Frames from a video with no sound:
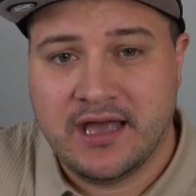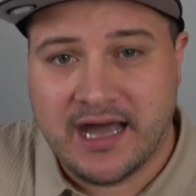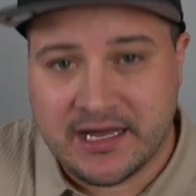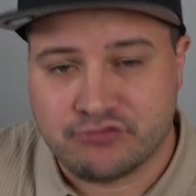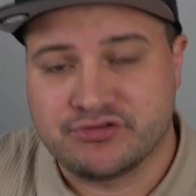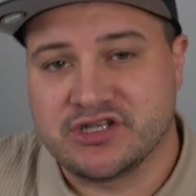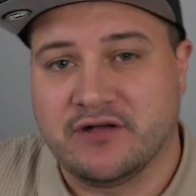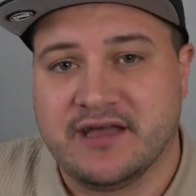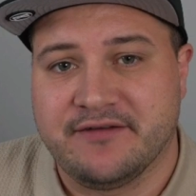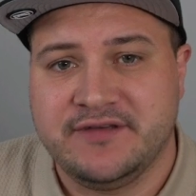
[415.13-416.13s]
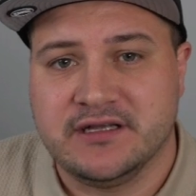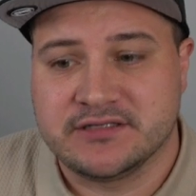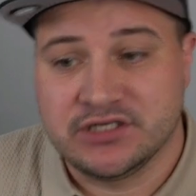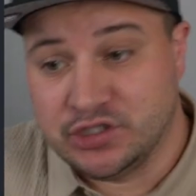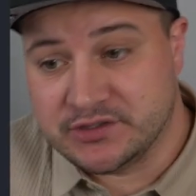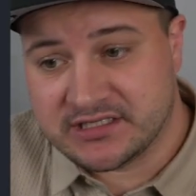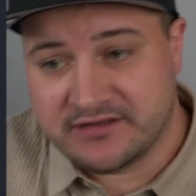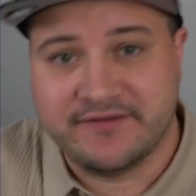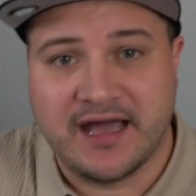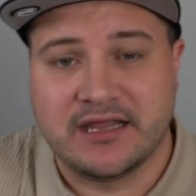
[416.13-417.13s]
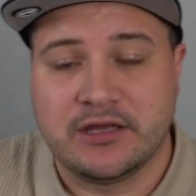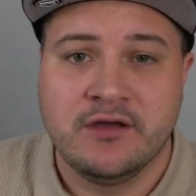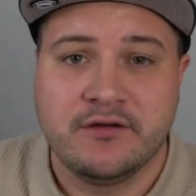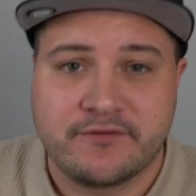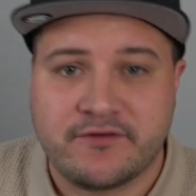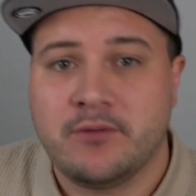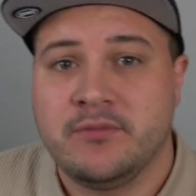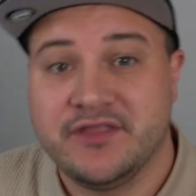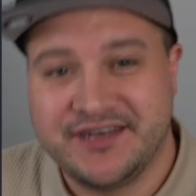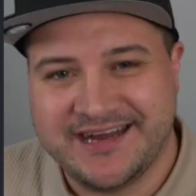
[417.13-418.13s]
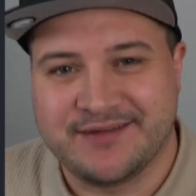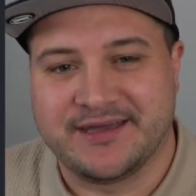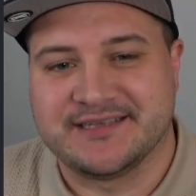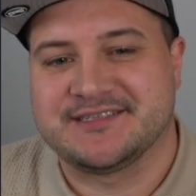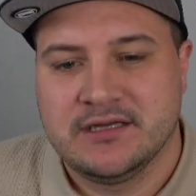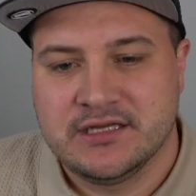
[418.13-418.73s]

and resolve that field using the value from the database.